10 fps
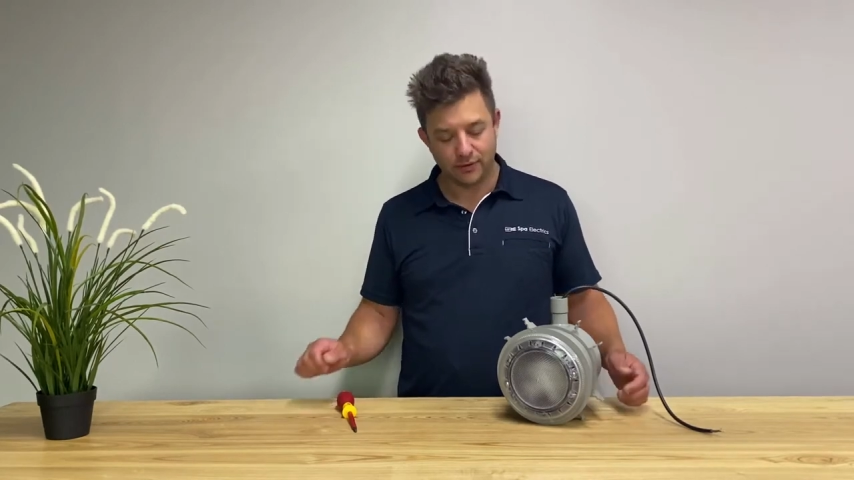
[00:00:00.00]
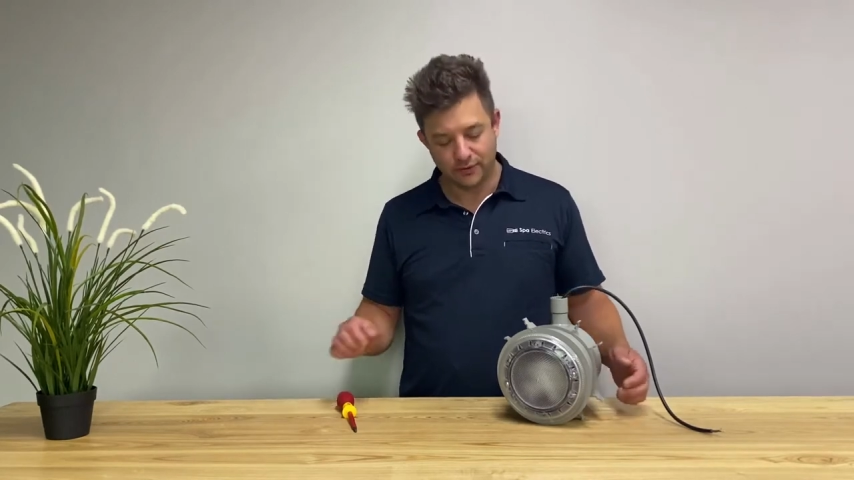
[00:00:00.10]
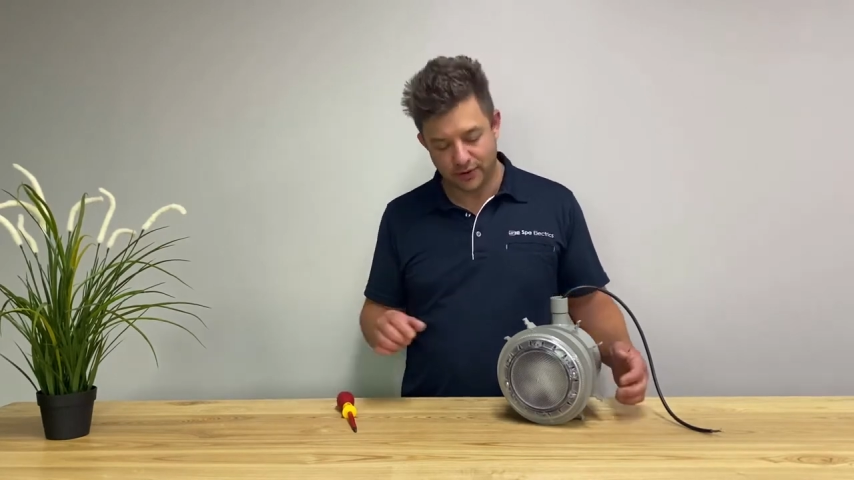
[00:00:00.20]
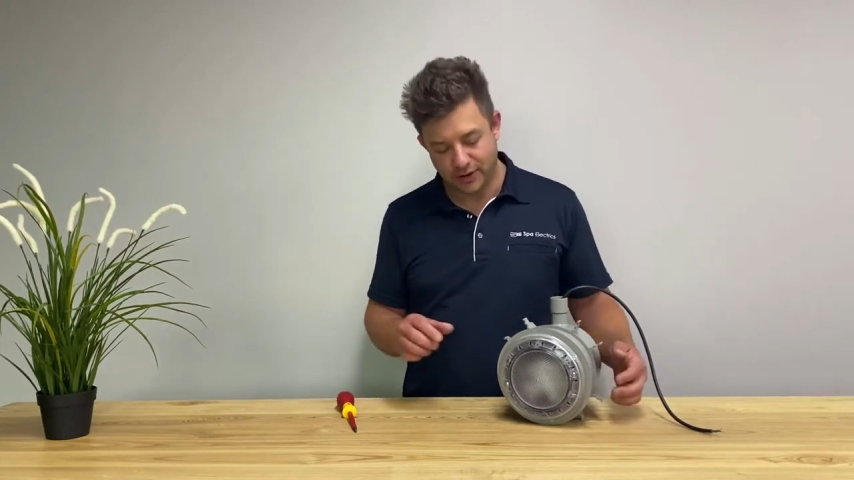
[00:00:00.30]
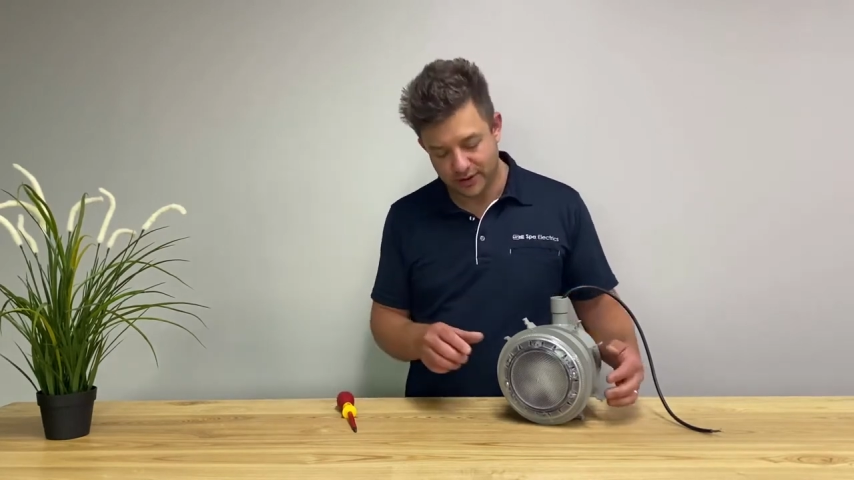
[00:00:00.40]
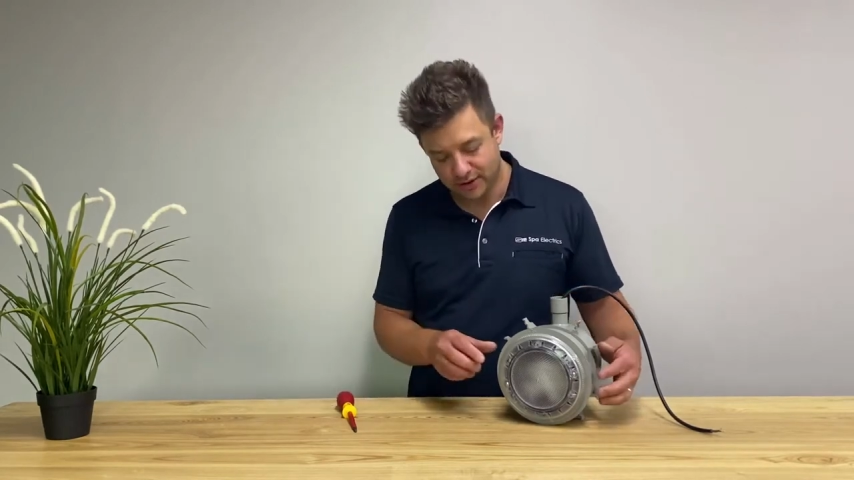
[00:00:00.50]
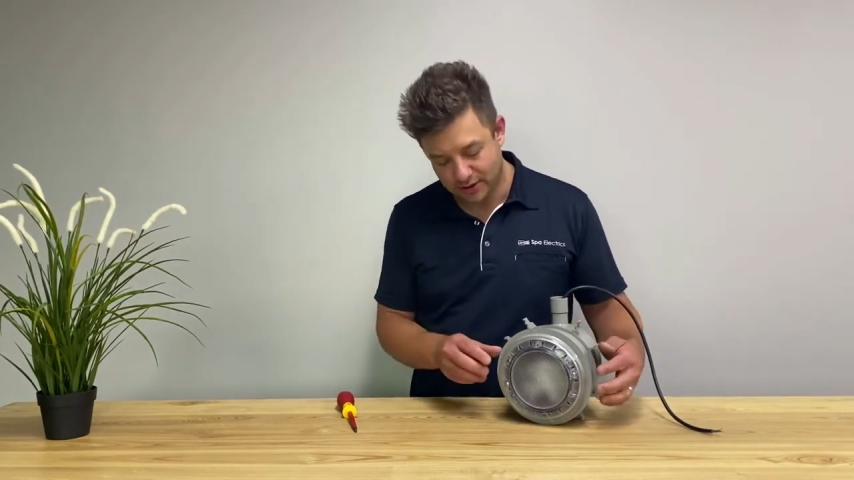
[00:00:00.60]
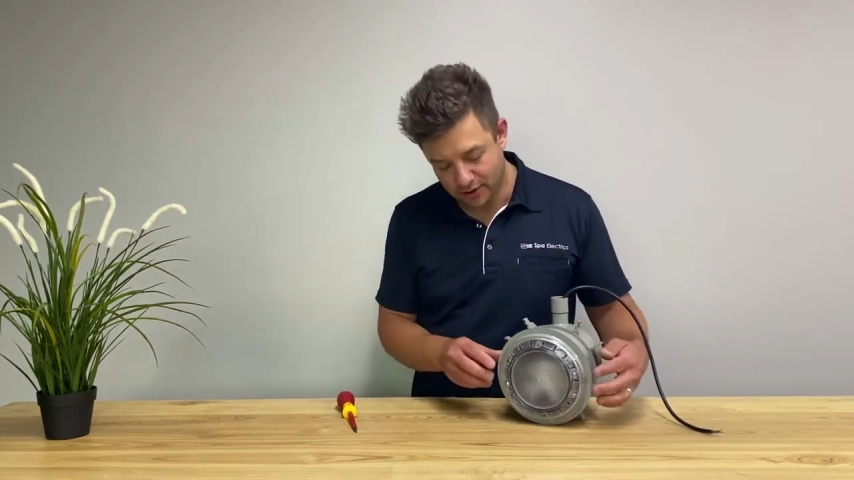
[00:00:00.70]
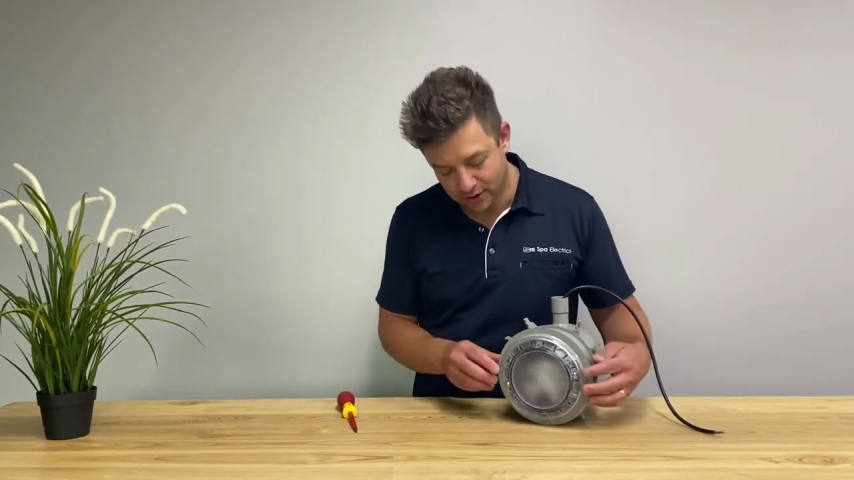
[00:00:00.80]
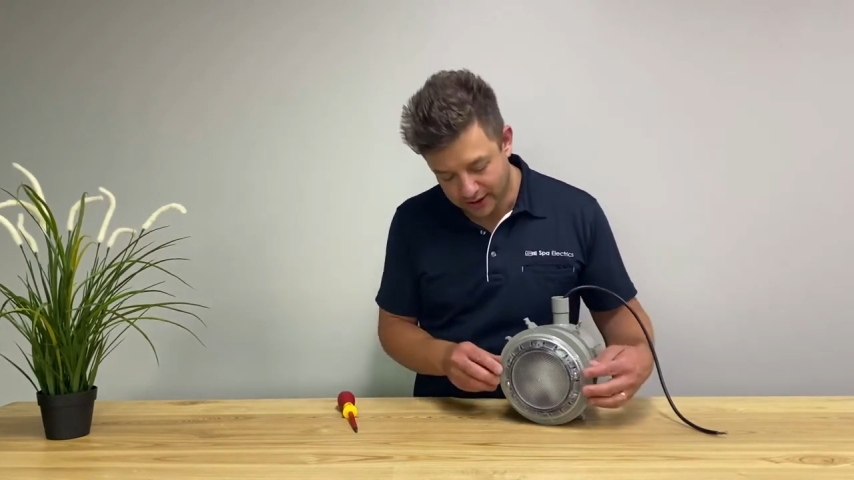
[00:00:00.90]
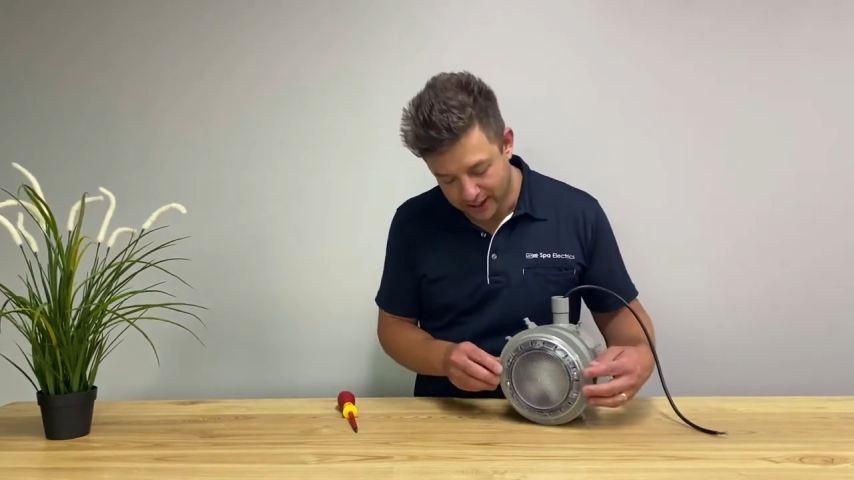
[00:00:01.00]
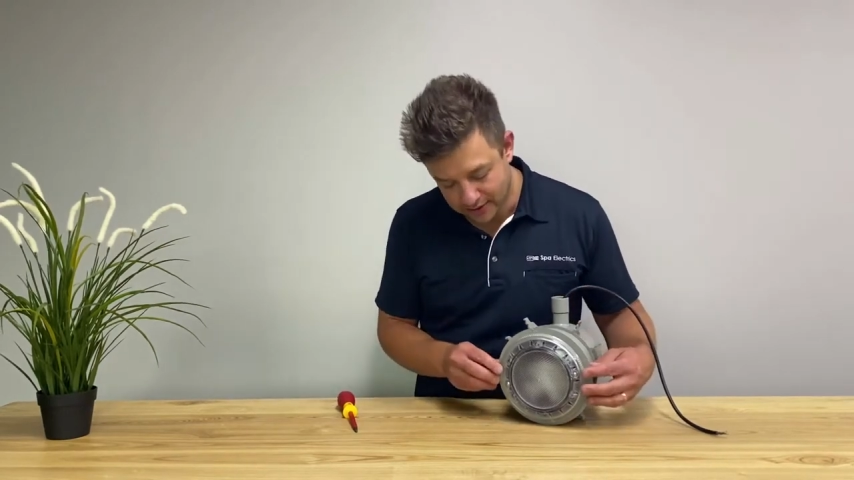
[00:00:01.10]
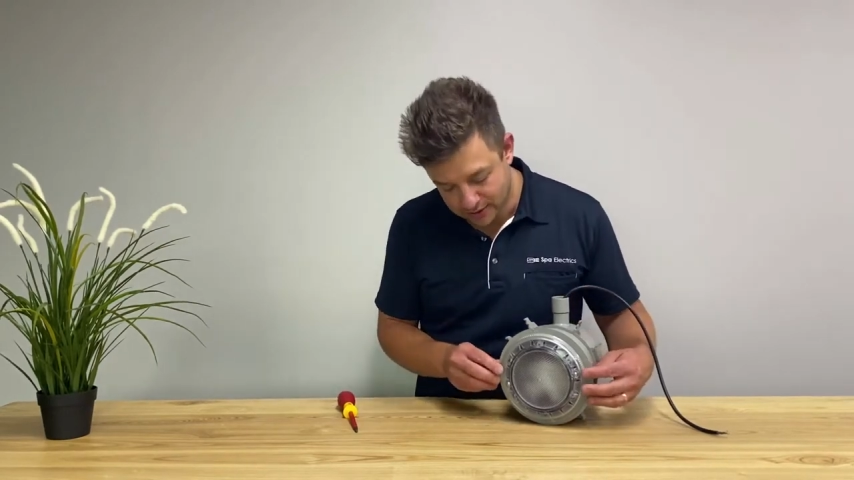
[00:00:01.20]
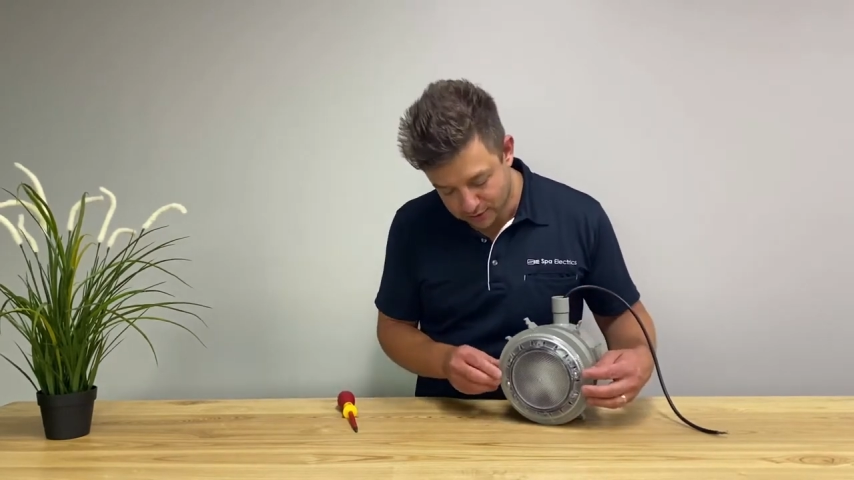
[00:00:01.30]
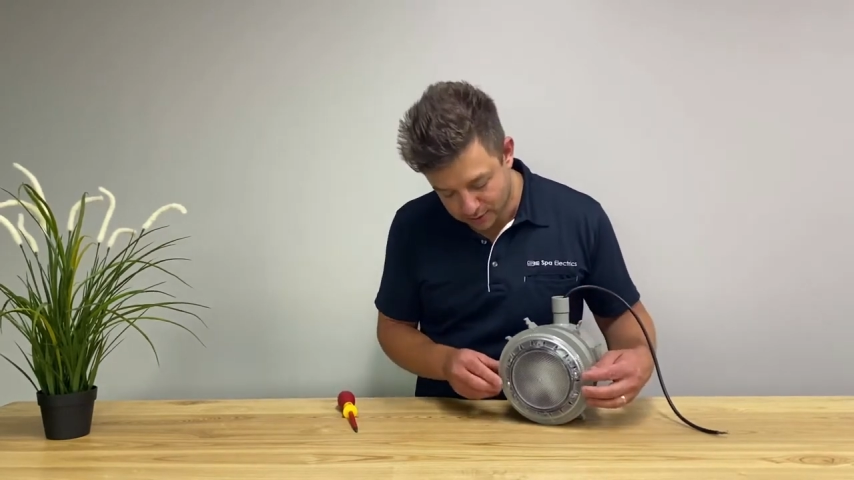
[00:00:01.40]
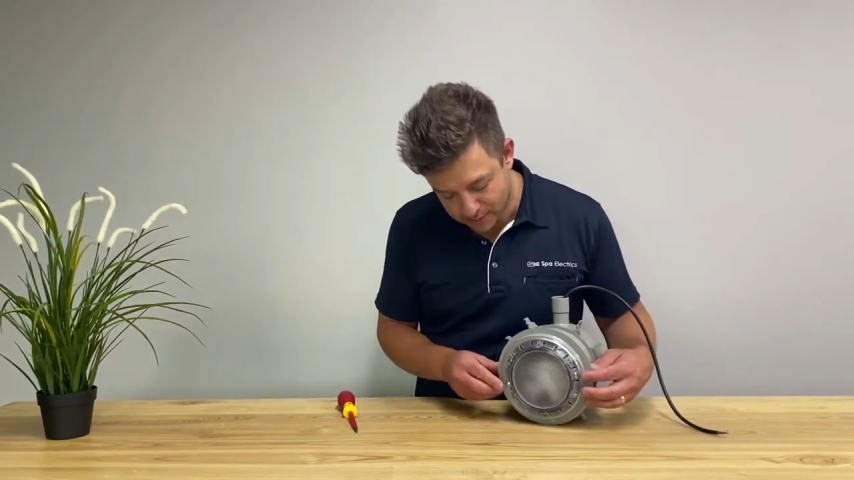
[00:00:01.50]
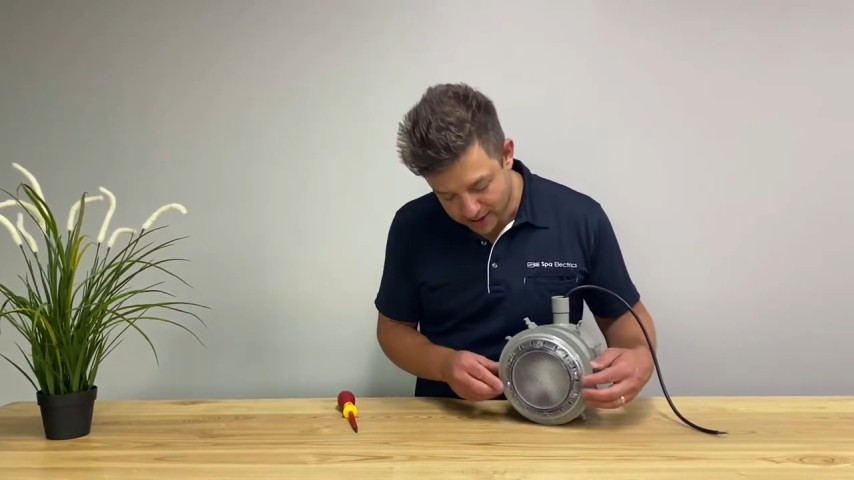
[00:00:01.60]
First, locate the two